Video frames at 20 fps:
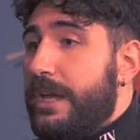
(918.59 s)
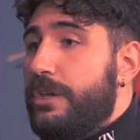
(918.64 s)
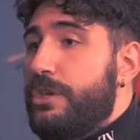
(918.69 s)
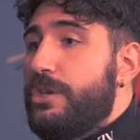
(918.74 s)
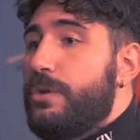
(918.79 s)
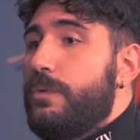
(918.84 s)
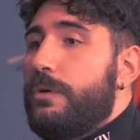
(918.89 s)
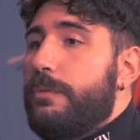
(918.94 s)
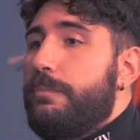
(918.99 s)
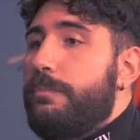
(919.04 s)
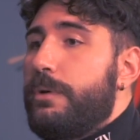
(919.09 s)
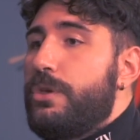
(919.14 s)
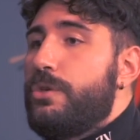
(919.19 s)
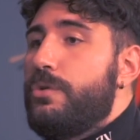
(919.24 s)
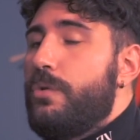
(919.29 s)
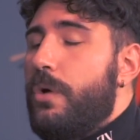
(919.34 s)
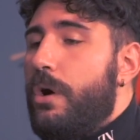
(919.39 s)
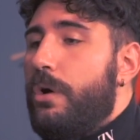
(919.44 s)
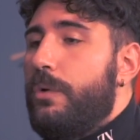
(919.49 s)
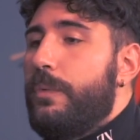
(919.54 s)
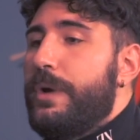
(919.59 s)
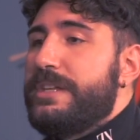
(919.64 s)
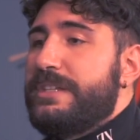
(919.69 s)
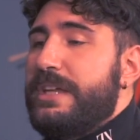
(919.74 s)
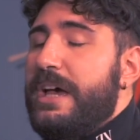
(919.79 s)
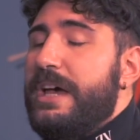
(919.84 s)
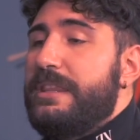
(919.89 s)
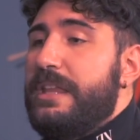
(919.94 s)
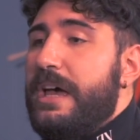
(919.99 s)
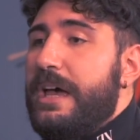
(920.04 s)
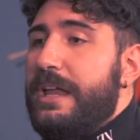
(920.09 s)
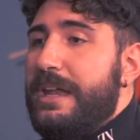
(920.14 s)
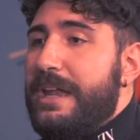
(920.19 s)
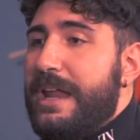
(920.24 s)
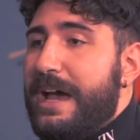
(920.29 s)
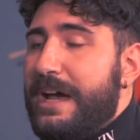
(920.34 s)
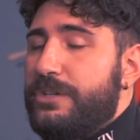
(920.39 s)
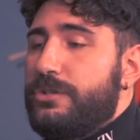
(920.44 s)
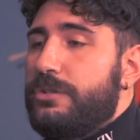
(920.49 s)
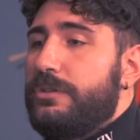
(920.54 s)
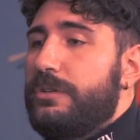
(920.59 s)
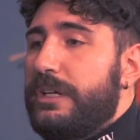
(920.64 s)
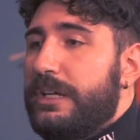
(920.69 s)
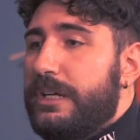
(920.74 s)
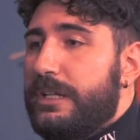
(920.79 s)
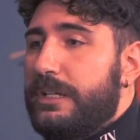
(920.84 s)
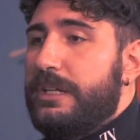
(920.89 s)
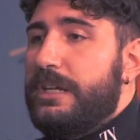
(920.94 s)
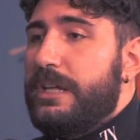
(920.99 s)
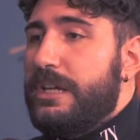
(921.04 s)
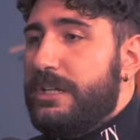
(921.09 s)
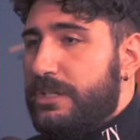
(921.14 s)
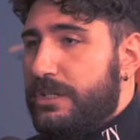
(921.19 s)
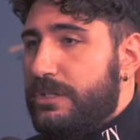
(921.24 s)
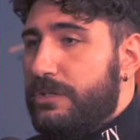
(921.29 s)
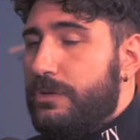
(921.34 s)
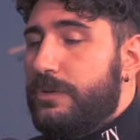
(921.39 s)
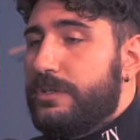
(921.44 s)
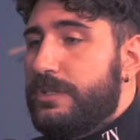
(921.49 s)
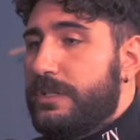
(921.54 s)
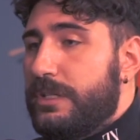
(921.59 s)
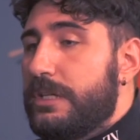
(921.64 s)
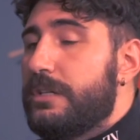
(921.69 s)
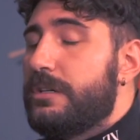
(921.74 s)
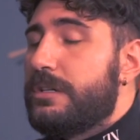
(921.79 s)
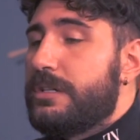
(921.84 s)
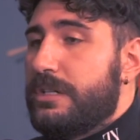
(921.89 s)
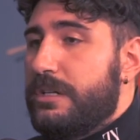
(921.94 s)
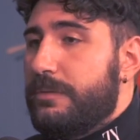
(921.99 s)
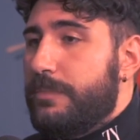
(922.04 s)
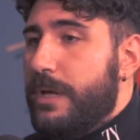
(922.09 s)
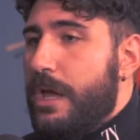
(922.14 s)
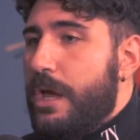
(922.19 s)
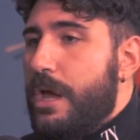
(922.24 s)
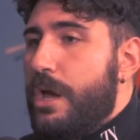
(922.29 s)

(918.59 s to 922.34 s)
You always had that natural inclination towards leadership,